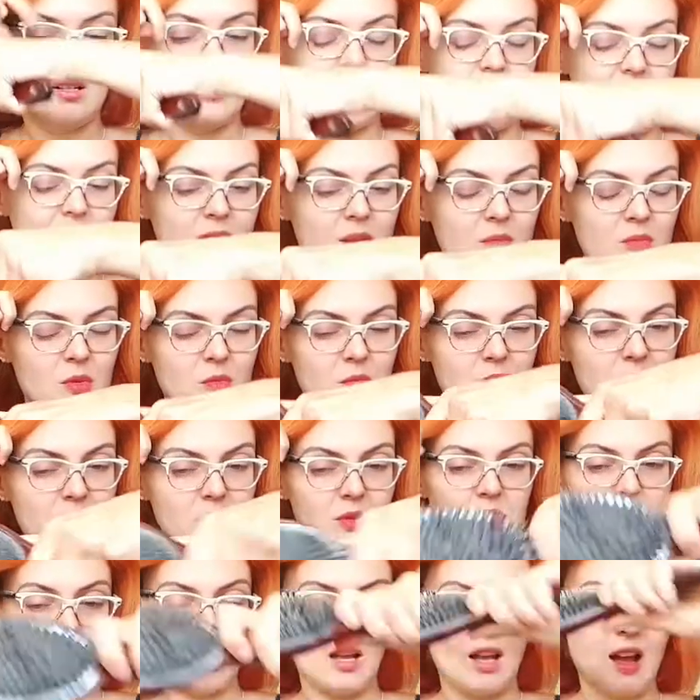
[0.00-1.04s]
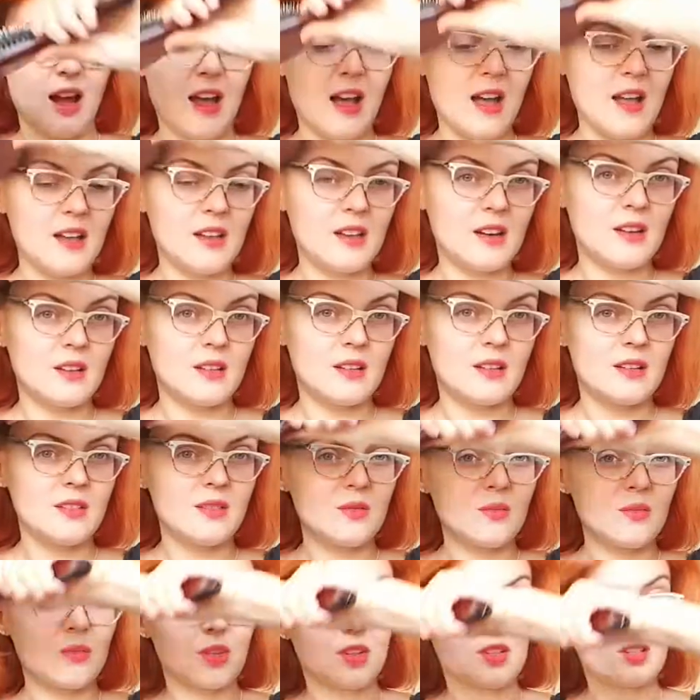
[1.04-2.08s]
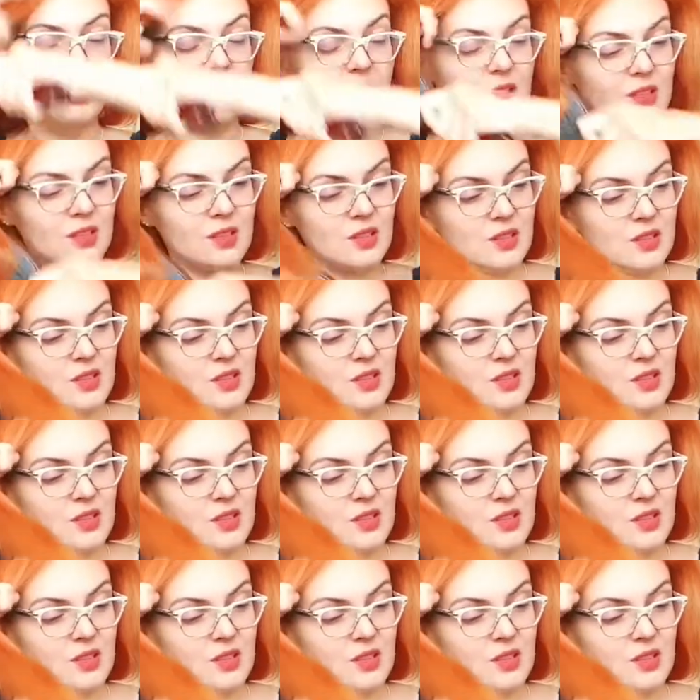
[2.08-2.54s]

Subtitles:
I remember I was saying iron because